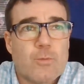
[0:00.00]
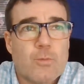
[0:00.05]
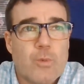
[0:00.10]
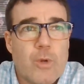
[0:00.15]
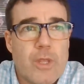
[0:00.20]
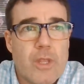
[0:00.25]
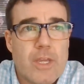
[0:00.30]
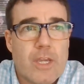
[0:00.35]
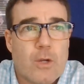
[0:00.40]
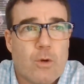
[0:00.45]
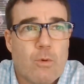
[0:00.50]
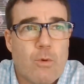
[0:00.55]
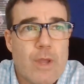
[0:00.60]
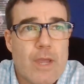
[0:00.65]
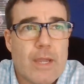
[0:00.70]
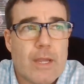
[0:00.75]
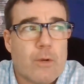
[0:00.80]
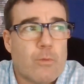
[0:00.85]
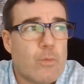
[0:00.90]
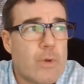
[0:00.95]
really
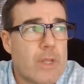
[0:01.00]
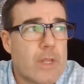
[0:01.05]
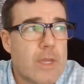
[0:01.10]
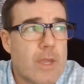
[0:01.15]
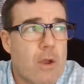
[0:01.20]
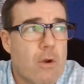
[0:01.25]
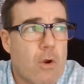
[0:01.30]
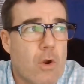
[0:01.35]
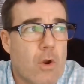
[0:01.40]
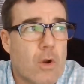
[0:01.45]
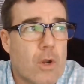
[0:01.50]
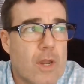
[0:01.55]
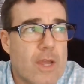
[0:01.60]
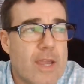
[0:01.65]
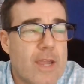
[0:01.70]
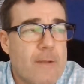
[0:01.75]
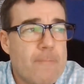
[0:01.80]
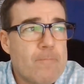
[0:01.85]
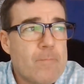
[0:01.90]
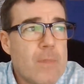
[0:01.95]
quick, really
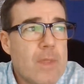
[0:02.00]
early.